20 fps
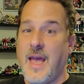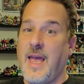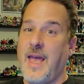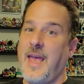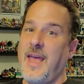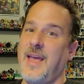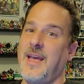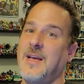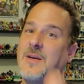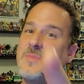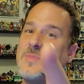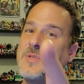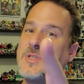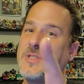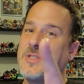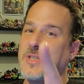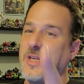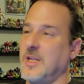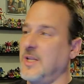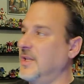
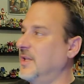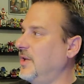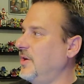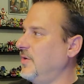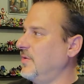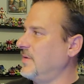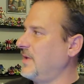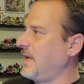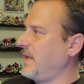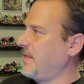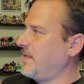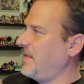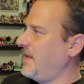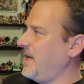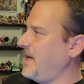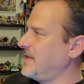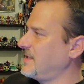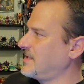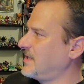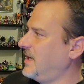Absolutely.
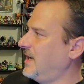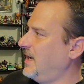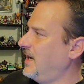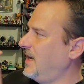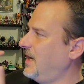This